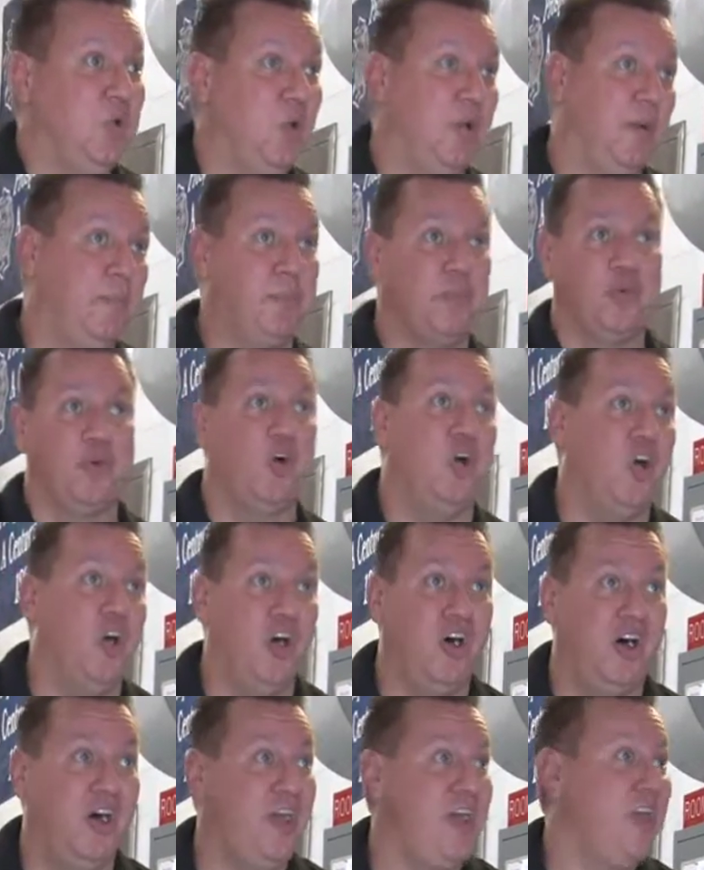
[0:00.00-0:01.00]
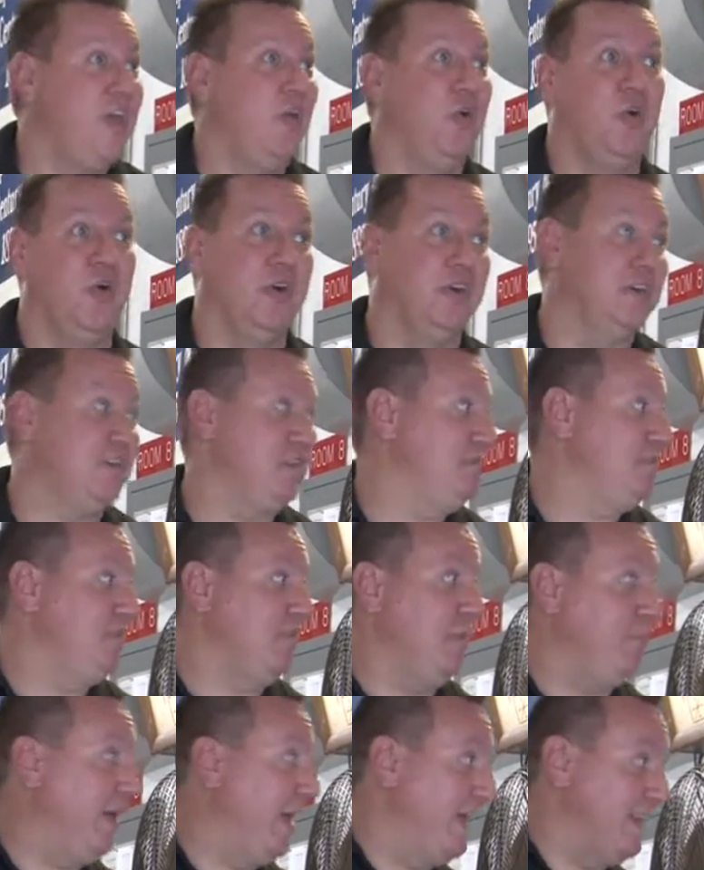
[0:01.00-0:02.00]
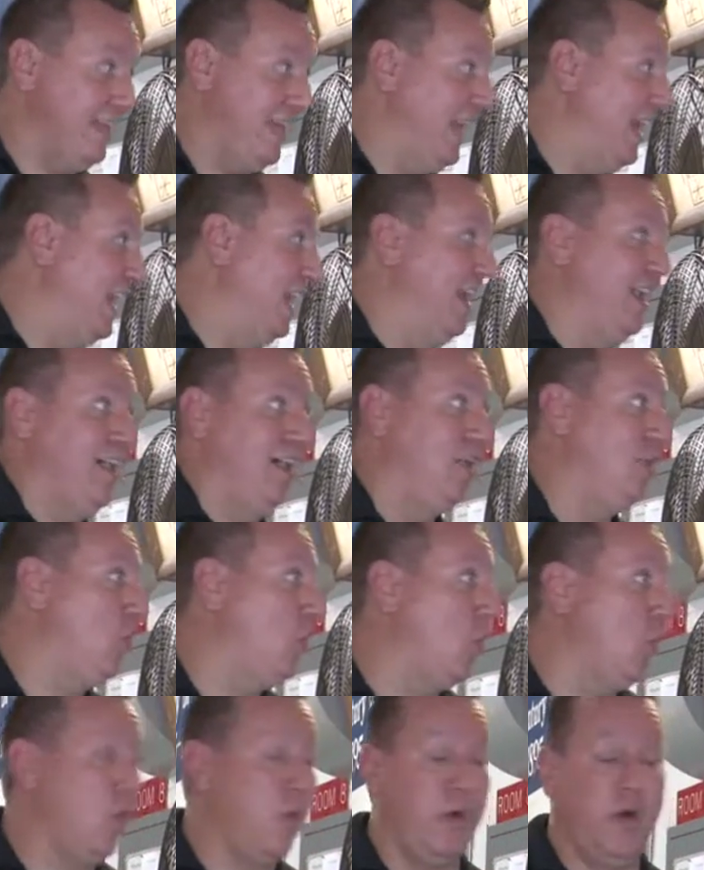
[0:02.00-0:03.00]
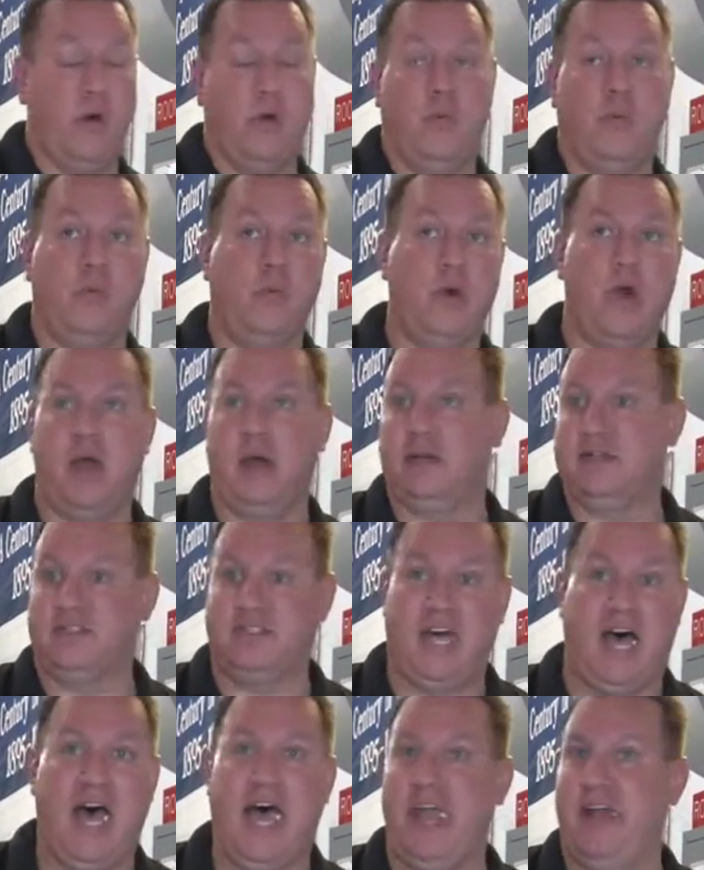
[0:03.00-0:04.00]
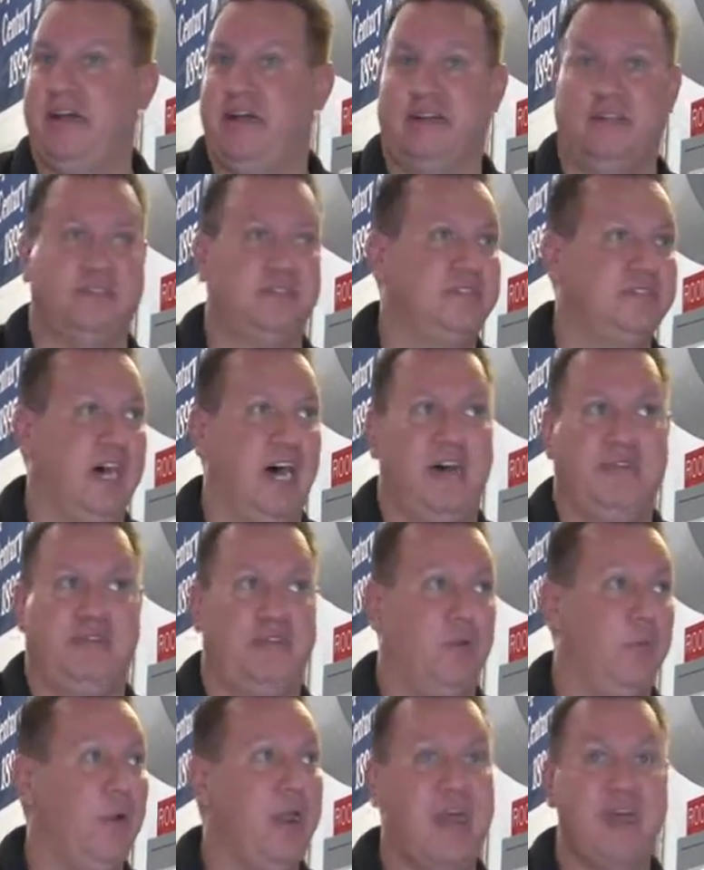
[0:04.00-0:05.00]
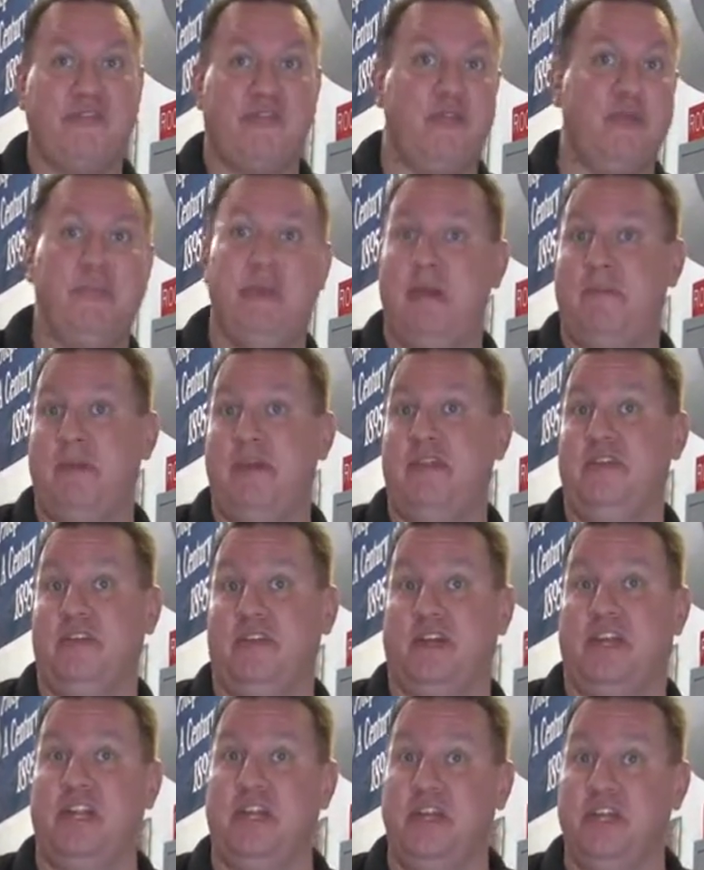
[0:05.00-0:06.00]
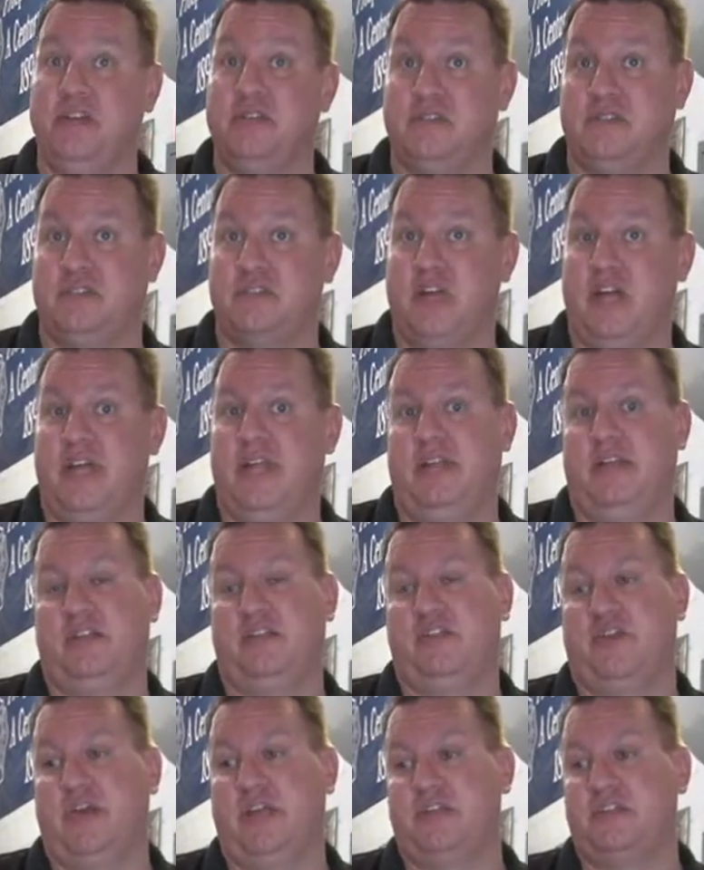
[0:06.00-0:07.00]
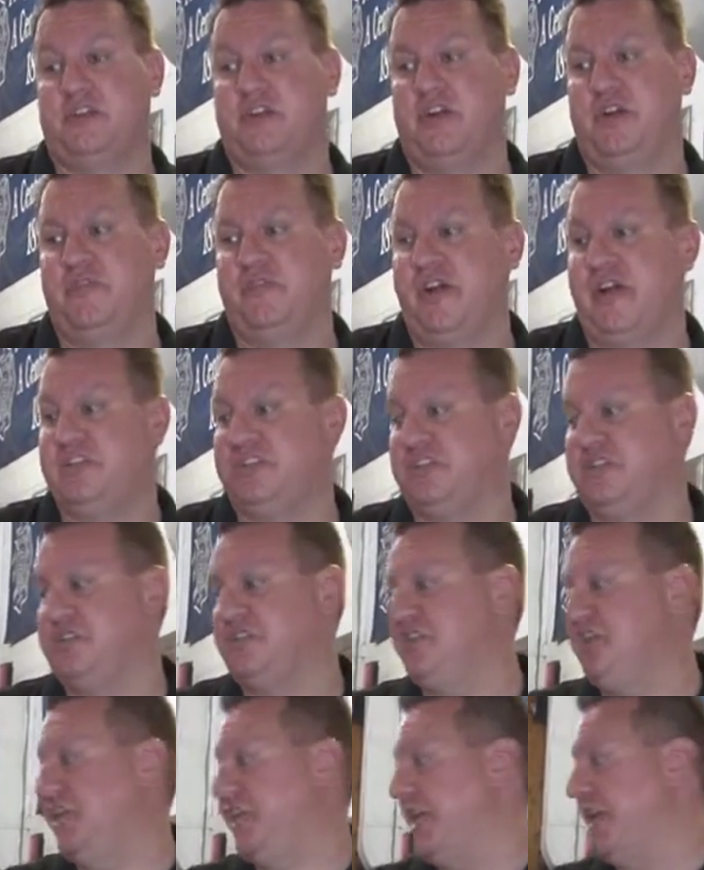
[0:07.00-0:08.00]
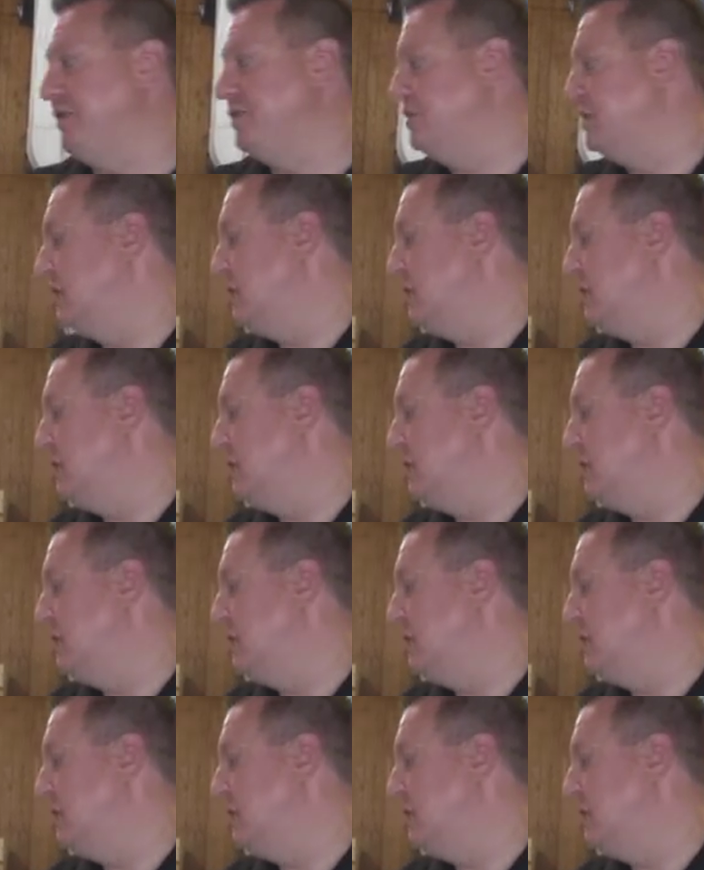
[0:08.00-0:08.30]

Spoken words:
or a bra, or a bandana, or tire stuff, or whatever it may be that you're going to use to try to create a fashion tourniquet.